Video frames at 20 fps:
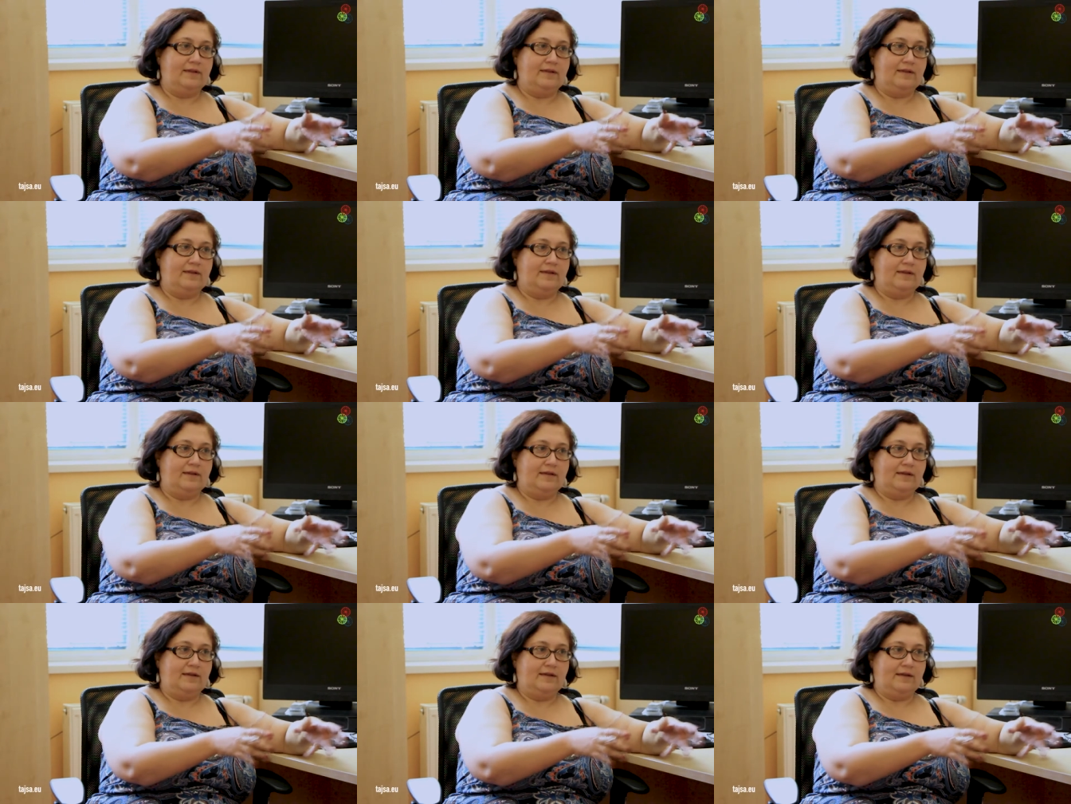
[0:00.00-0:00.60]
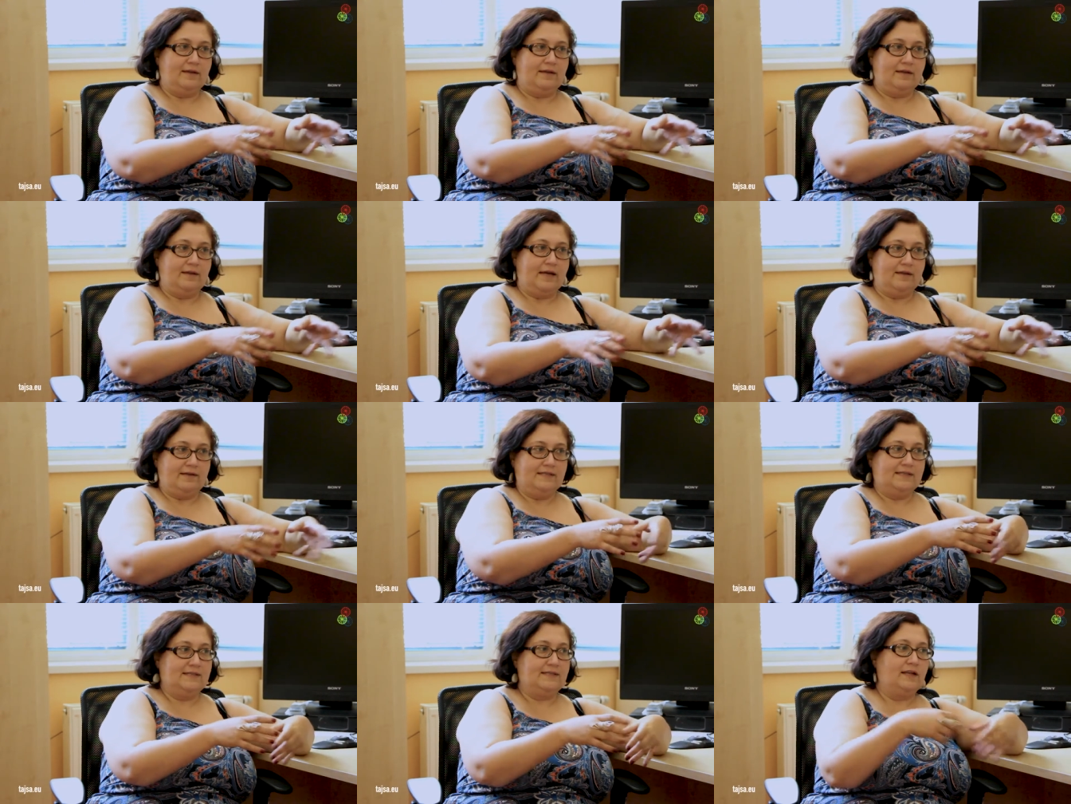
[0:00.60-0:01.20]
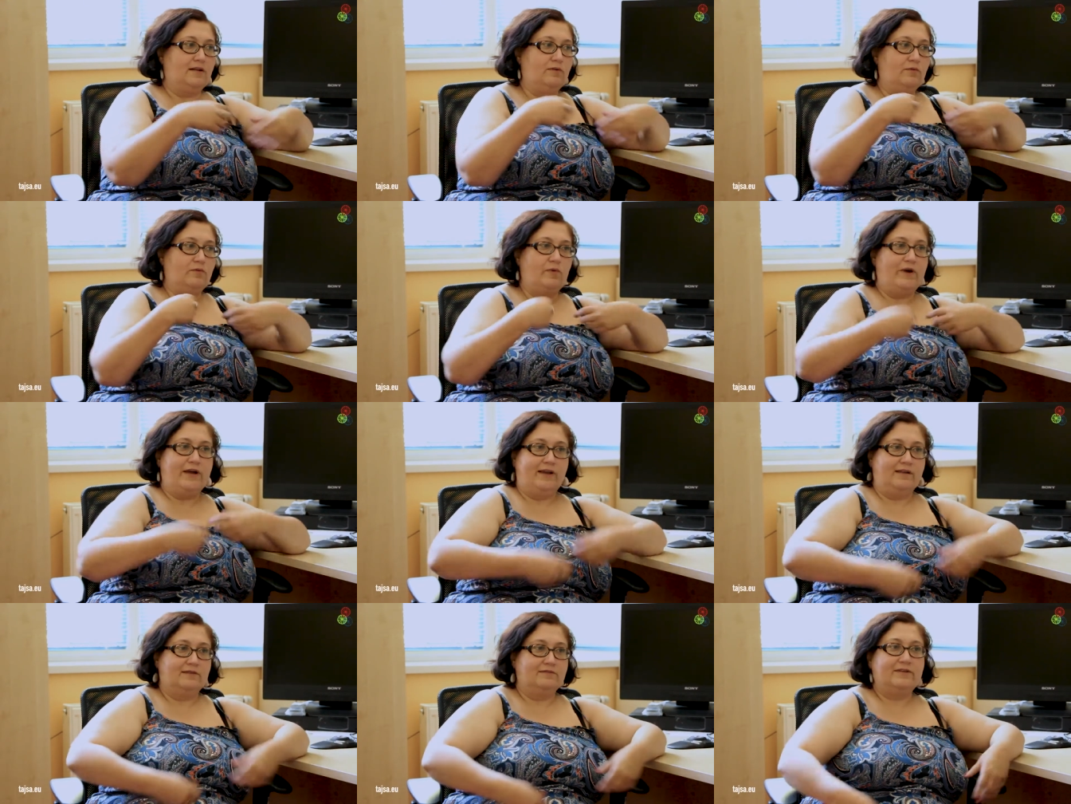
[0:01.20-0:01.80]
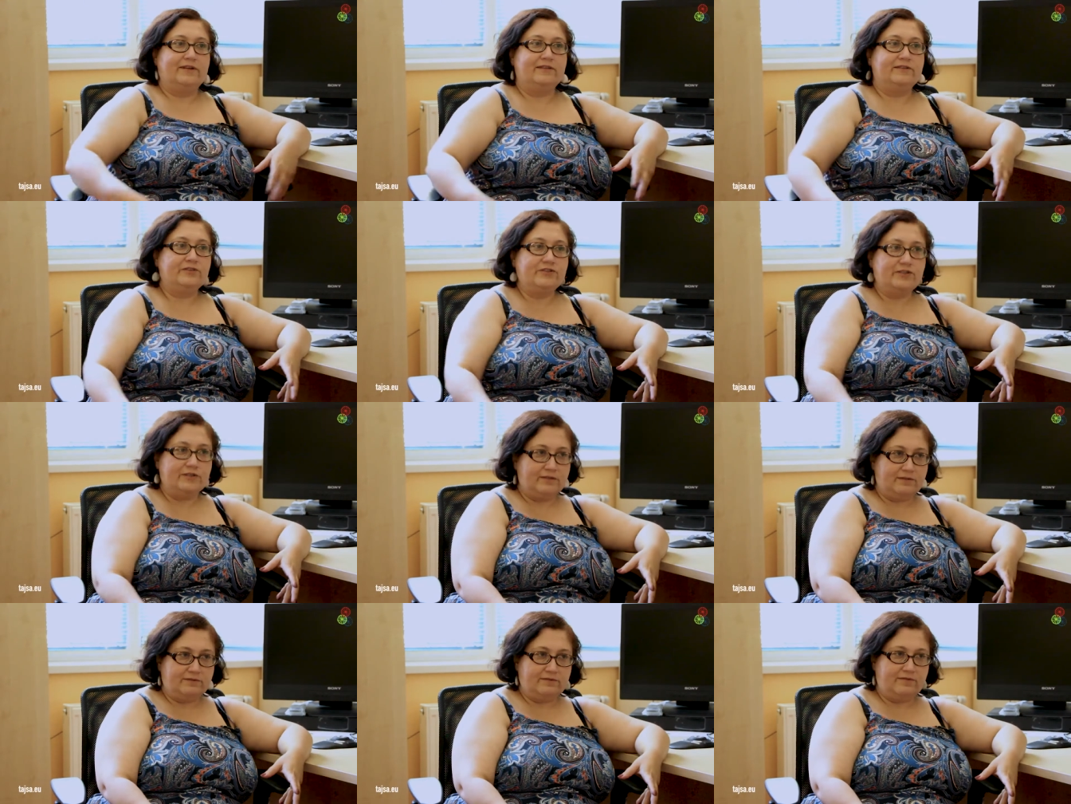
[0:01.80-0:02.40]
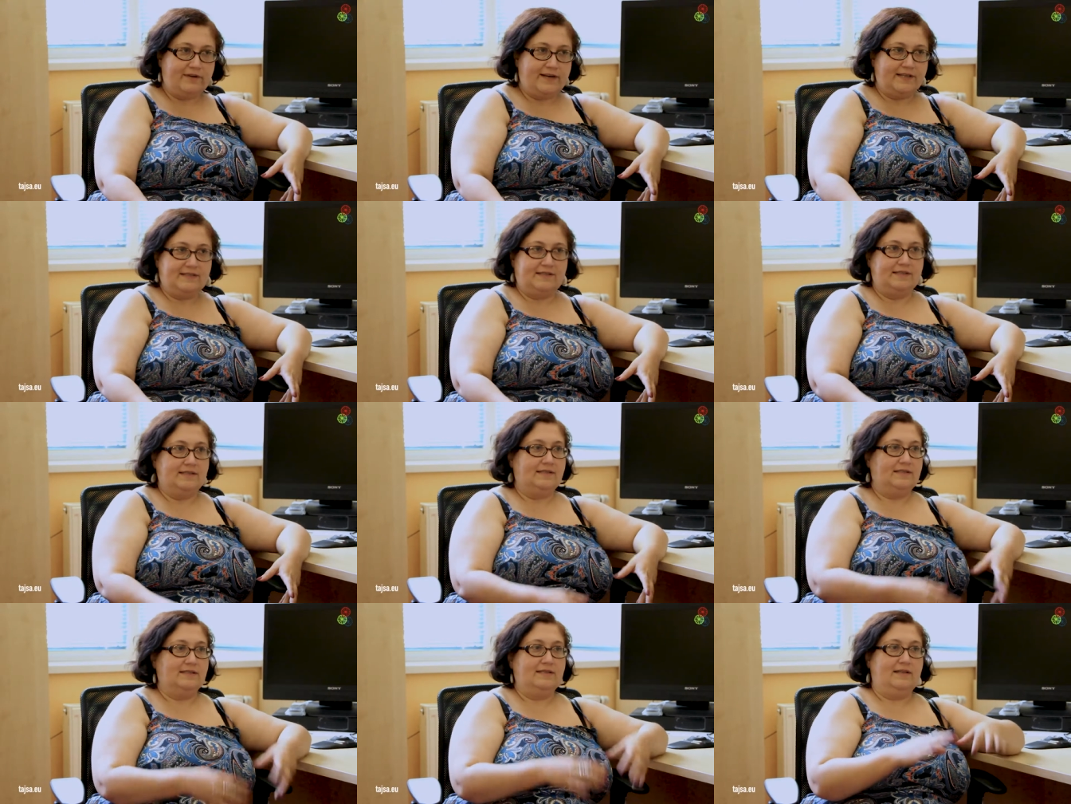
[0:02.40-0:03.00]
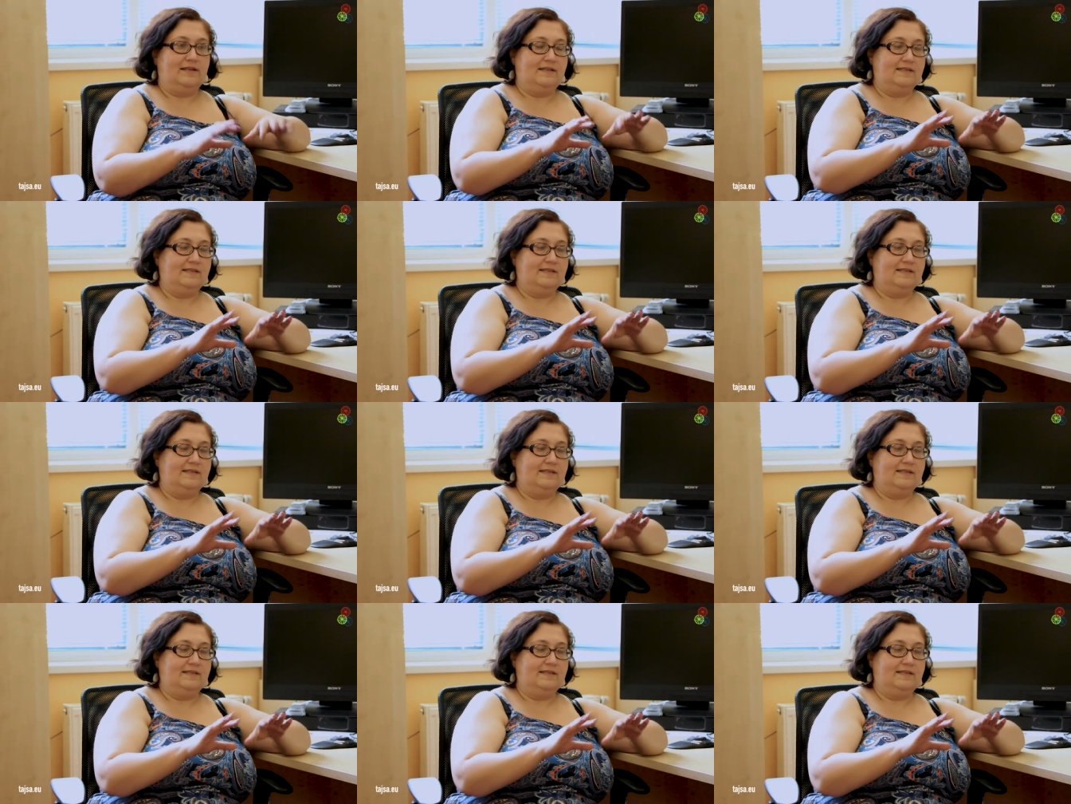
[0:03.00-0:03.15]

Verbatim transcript: people who are still wearing traditional dresses.